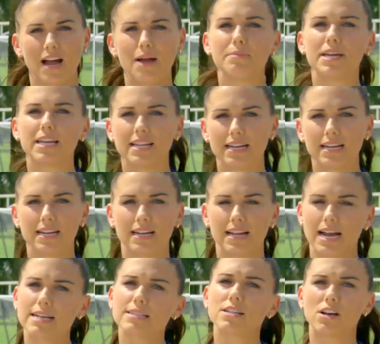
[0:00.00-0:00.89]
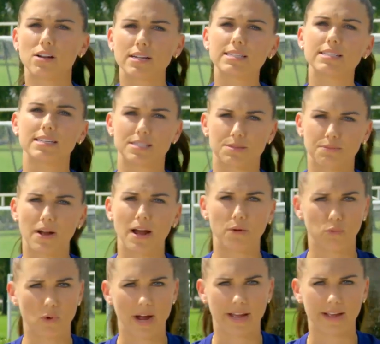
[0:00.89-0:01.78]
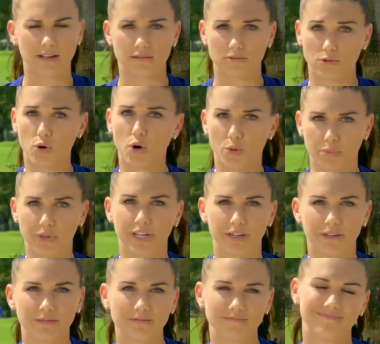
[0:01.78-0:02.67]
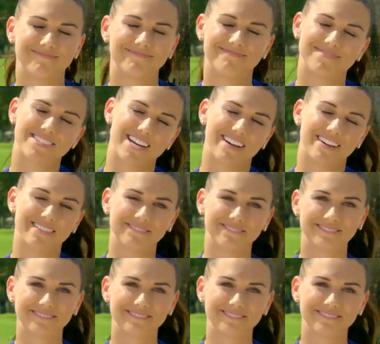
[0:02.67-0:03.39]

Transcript: I mean, as long as it's red, white, or blue. Duh.